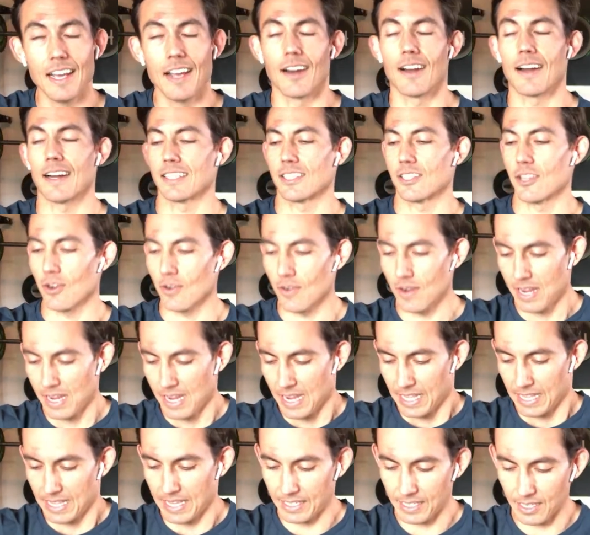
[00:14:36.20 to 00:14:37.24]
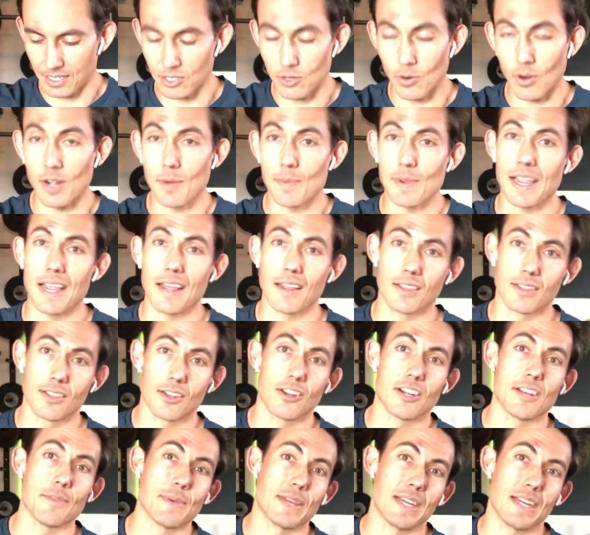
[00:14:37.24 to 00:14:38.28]
All right, so this is going to be a
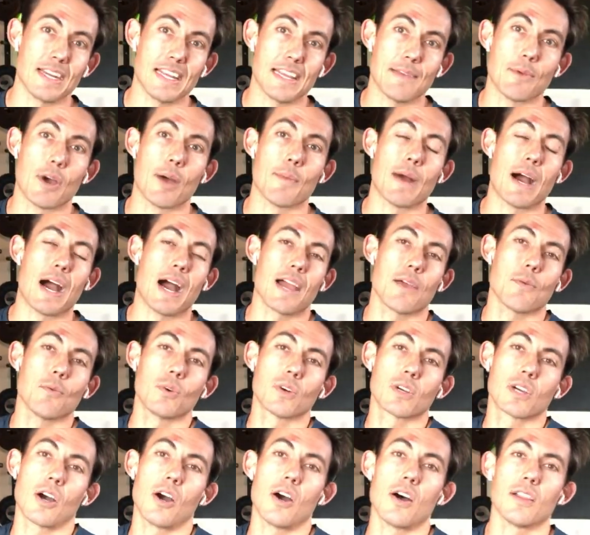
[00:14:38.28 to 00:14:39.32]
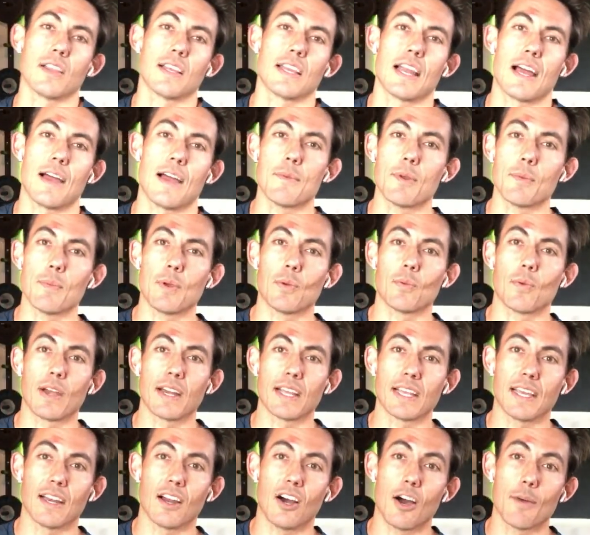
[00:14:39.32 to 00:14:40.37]
30-minute EMOM. I will call it. I'm going to be
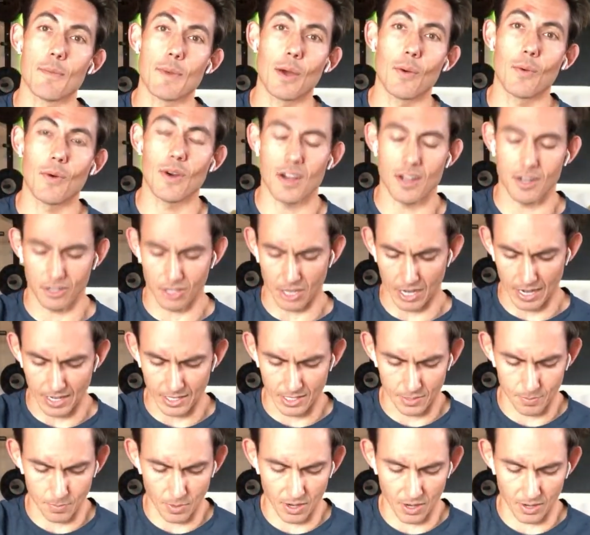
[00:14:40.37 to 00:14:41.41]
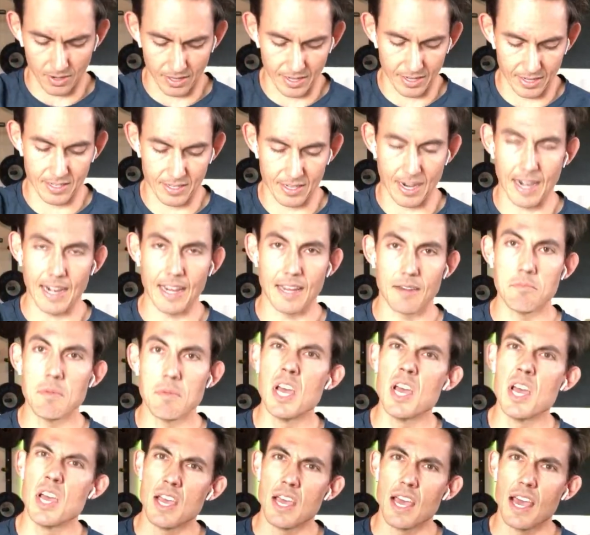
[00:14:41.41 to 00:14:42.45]
running it on my watch. I smartly decided,
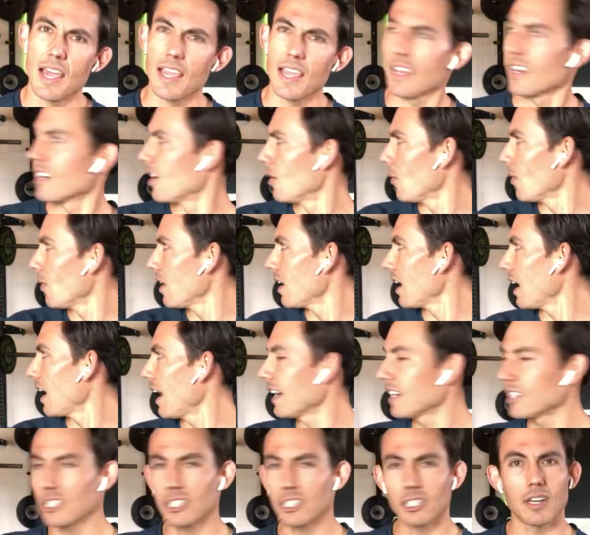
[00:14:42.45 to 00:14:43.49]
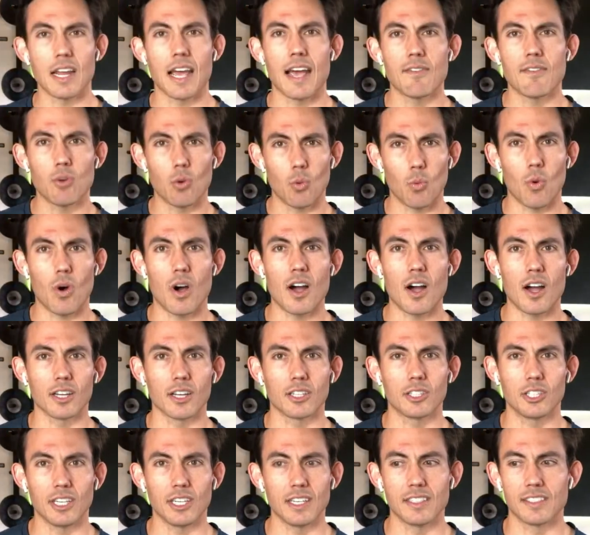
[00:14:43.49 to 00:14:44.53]
hey, you know what? I should have a
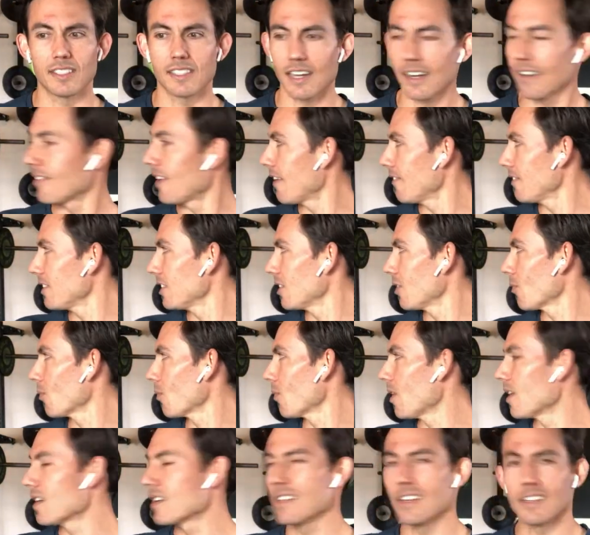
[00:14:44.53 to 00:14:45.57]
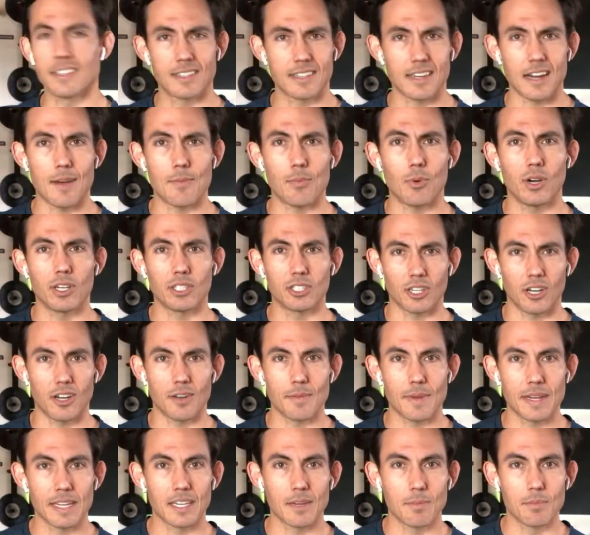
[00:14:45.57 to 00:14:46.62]
watch instead of having to run a stopwatch on
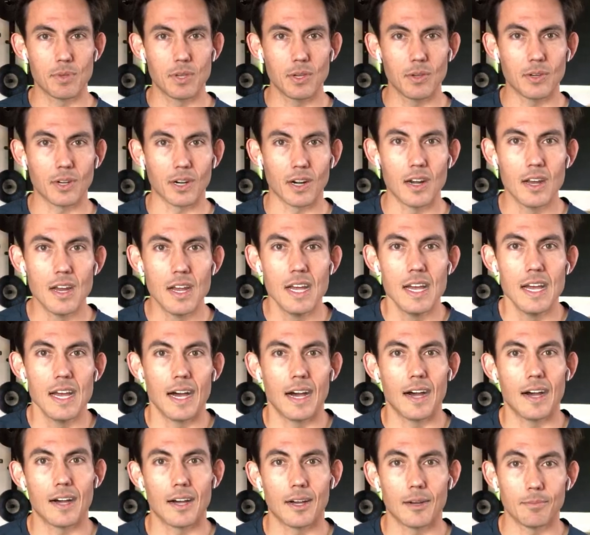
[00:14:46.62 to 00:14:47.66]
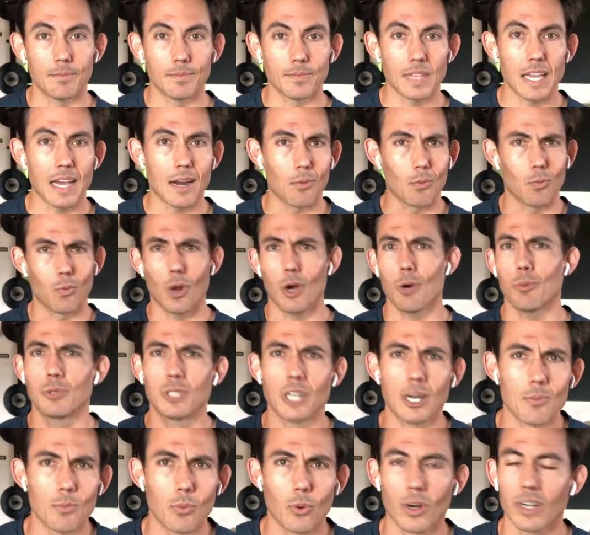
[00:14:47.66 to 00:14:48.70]
my computer. Yeah, rope
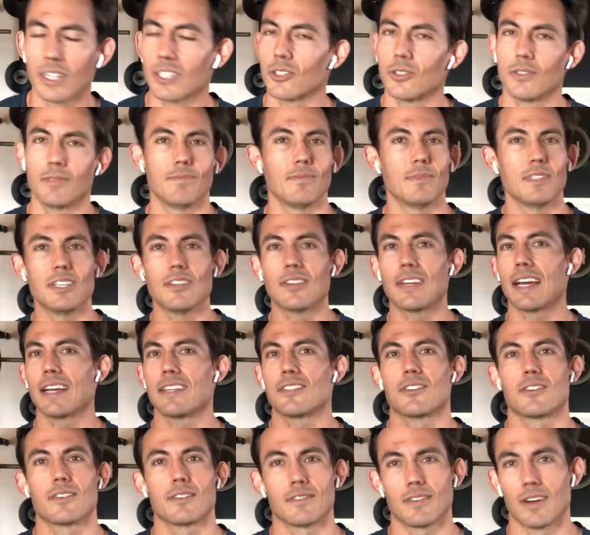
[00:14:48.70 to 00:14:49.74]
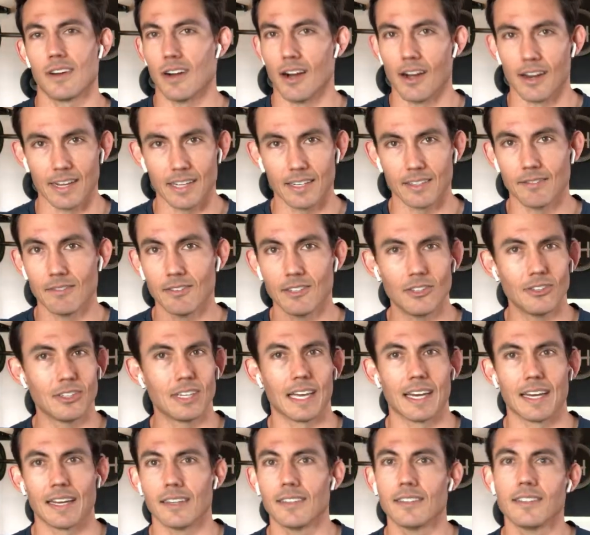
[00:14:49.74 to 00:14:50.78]
jump works. You guys are on it. You
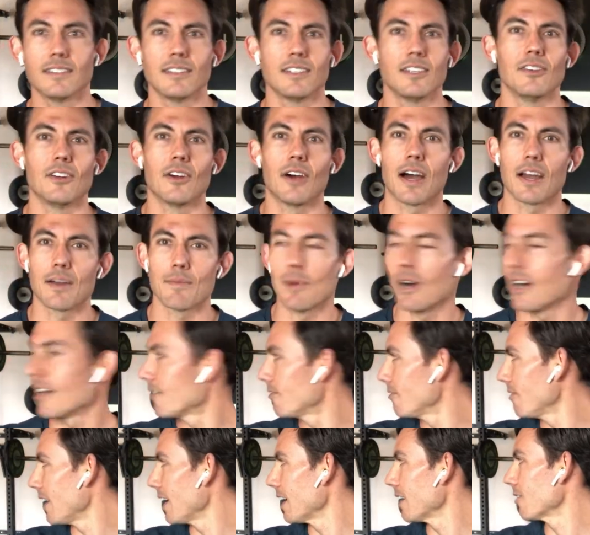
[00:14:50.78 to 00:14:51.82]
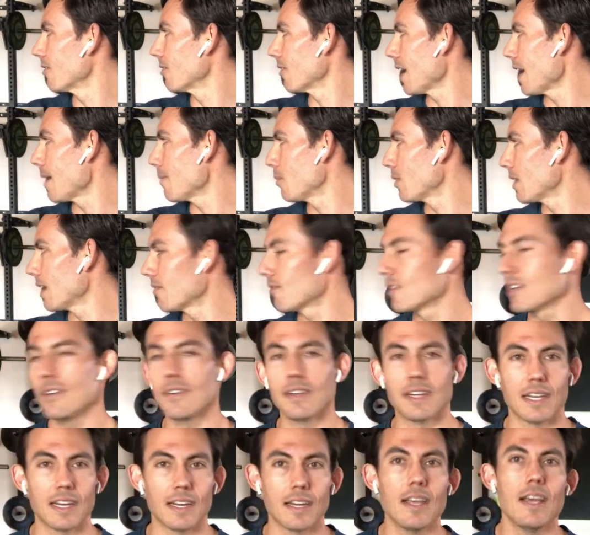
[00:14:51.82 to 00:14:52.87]
get it. You know how to modify. Grab whatever you
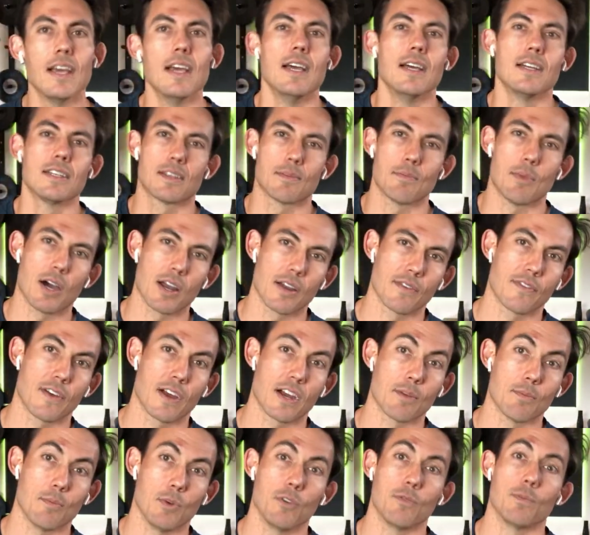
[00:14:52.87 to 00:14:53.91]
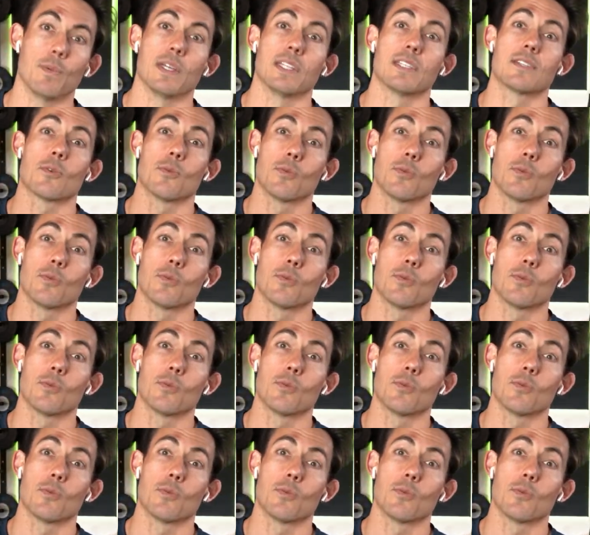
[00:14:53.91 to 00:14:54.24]
need to modify your movements.